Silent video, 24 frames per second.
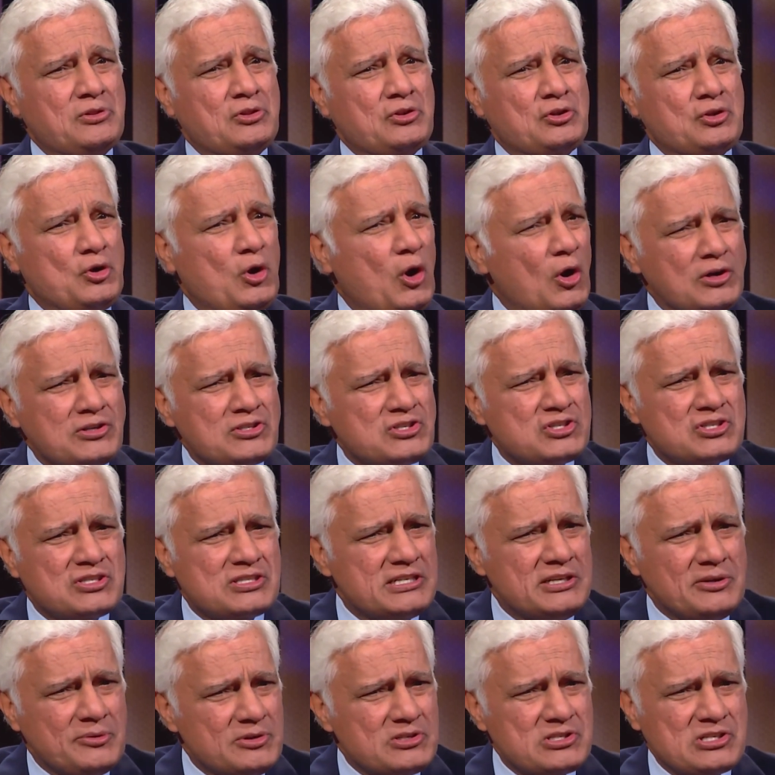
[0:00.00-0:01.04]
thought
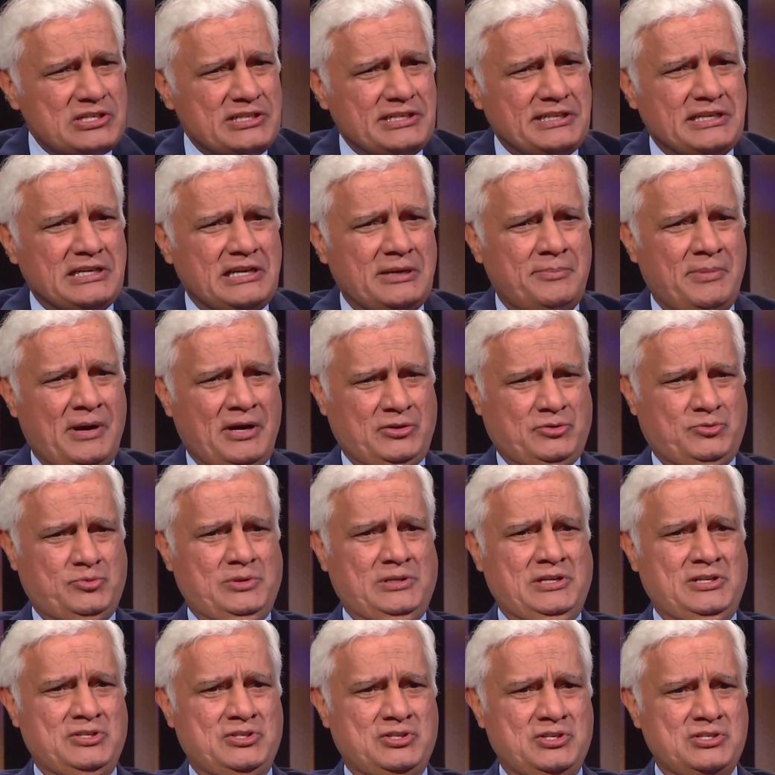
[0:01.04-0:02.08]
seriously about
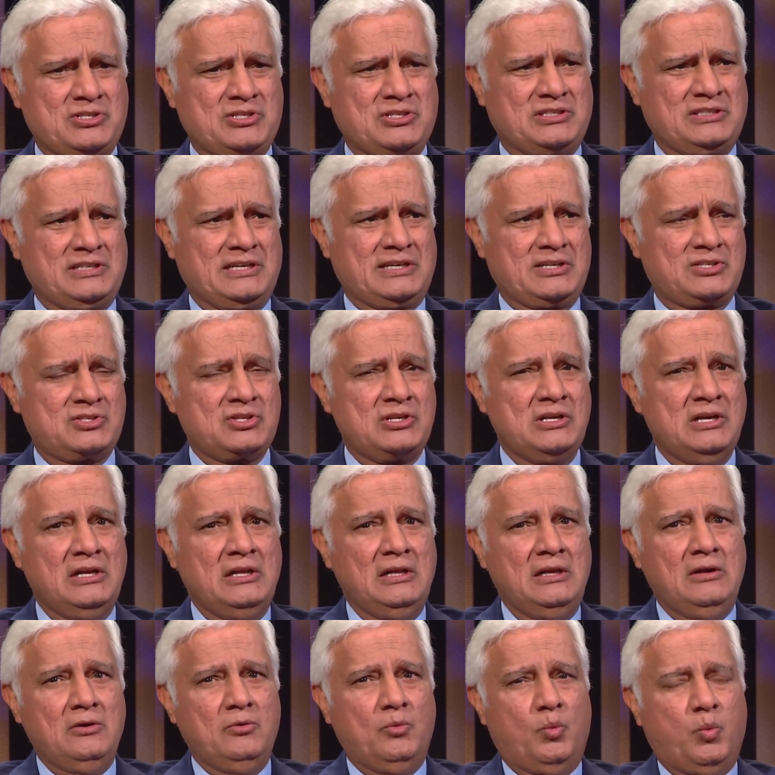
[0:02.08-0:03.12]
religious things.
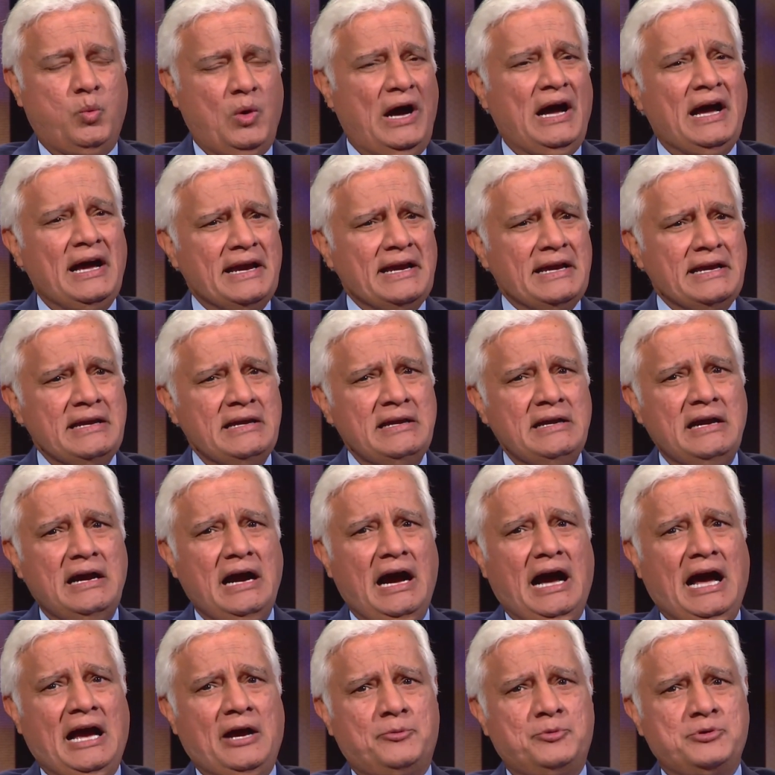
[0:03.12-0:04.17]
Why?
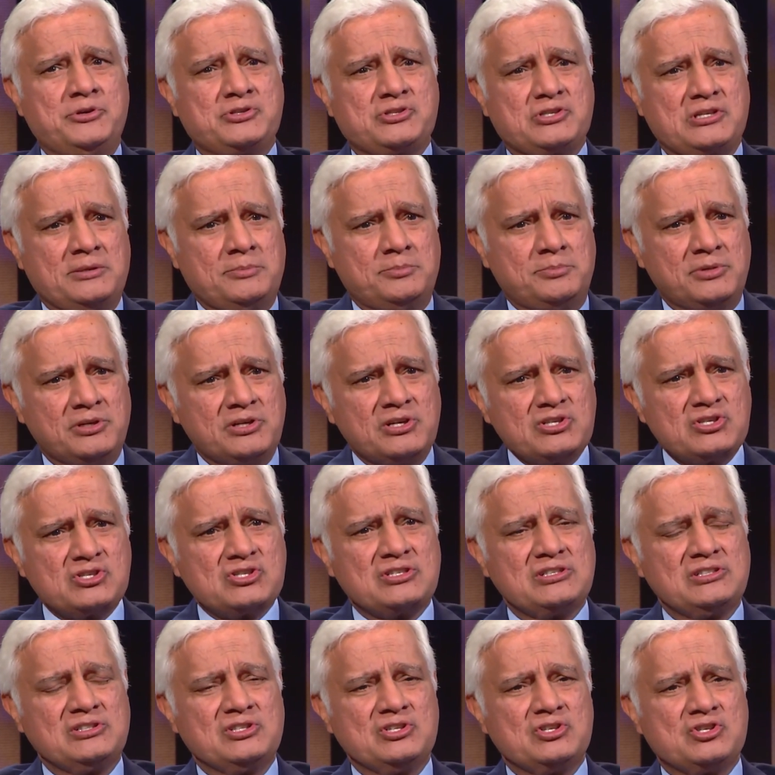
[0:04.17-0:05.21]
I was
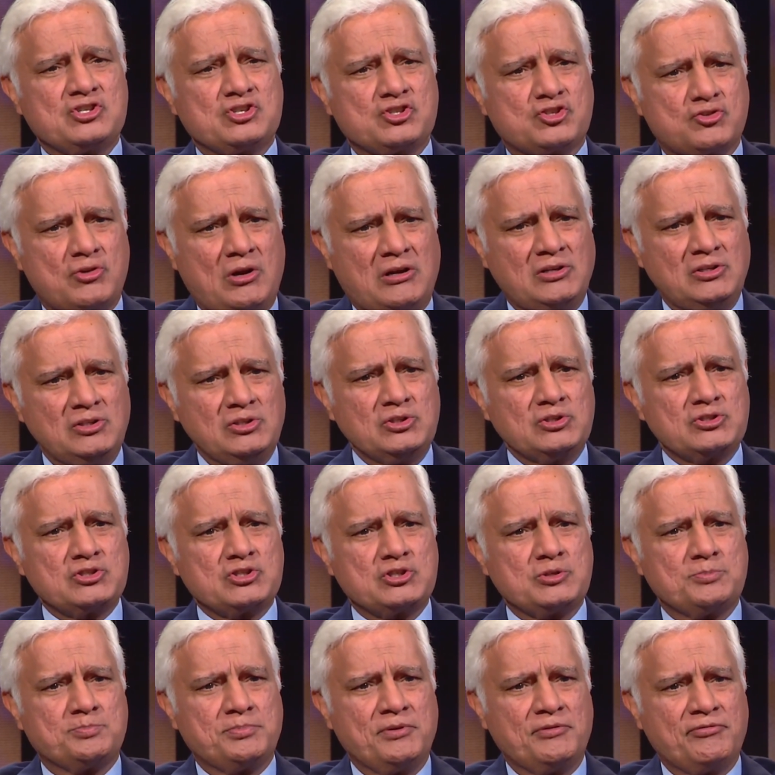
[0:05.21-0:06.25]
immersed in the struggle
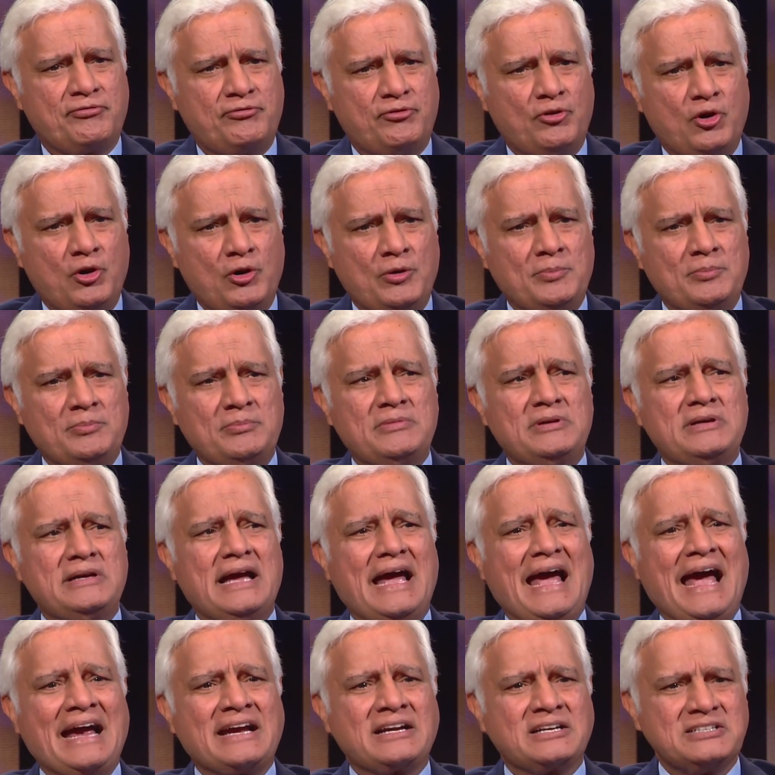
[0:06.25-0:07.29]
to perform
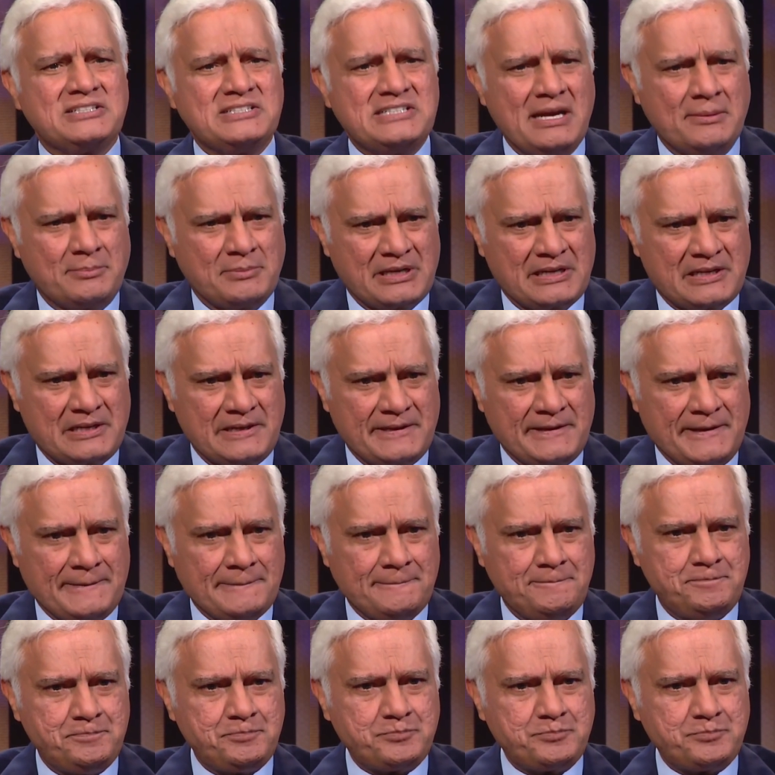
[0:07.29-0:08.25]
academically.